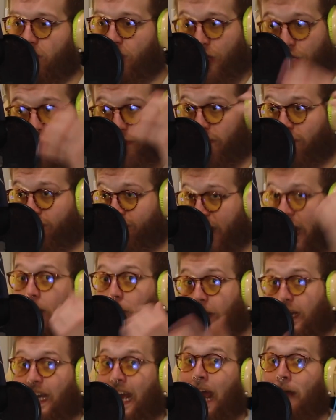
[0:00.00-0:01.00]
you're
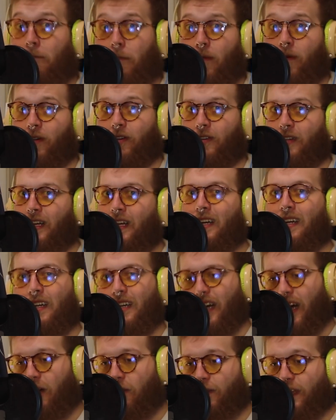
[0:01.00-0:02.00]
very capable
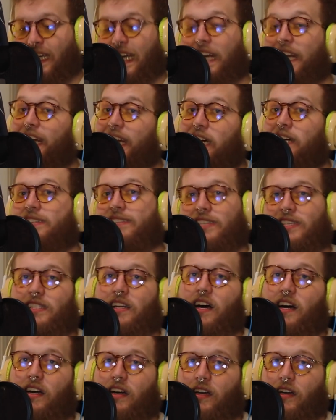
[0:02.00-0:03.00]
of getting
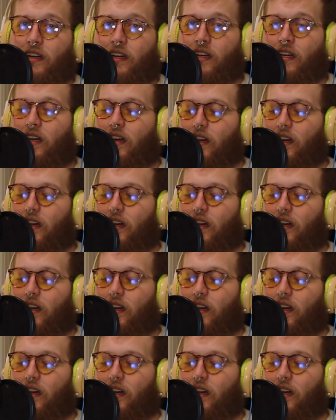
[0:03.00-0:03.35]
unstuck